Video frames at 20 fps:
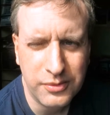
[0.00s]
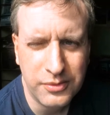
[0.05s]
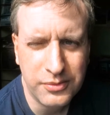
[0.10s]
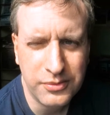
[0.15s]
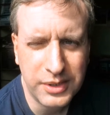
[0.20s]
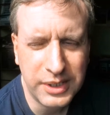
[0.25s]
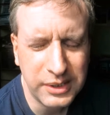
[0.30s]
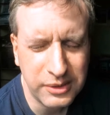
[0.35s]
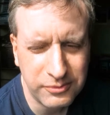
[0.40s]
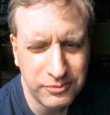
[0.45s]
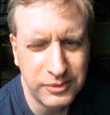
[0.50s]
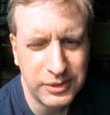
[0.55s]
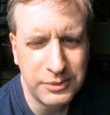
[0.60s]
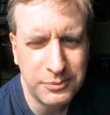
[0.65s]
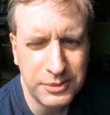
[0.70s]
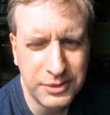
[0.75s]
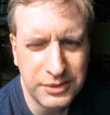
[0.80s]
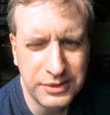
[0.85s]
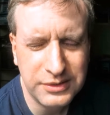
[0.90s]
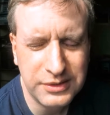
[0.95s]

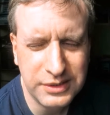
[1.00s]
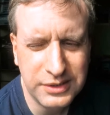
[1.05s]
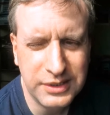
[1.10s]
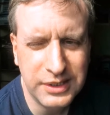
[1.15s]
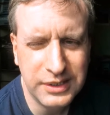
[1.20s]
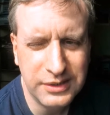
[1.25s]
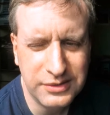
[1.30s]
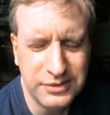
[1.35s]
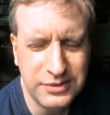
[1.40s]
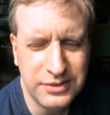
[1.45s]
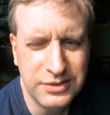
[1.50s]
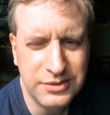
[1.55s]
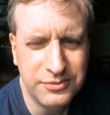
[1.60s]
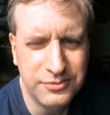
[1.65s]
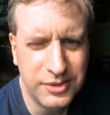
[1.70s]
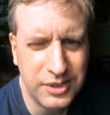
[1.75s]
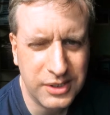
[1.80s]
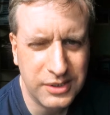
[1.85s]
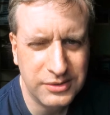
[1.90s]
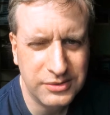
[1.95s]
thankfully, when I did get to
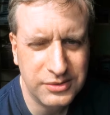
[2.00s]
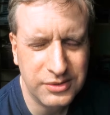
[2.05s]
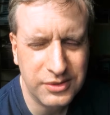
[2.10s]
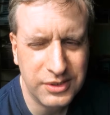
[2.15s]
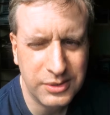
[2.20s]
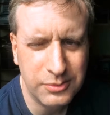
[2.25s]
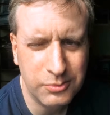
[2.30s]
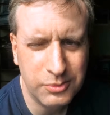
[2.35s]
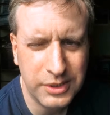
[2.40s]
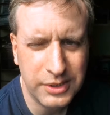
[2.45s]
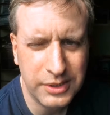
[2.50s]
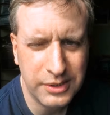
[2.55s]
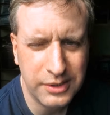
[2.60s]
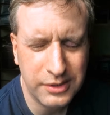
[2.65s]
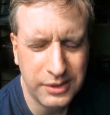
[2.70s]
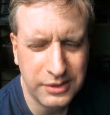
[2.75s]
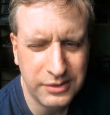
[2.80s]
this far side where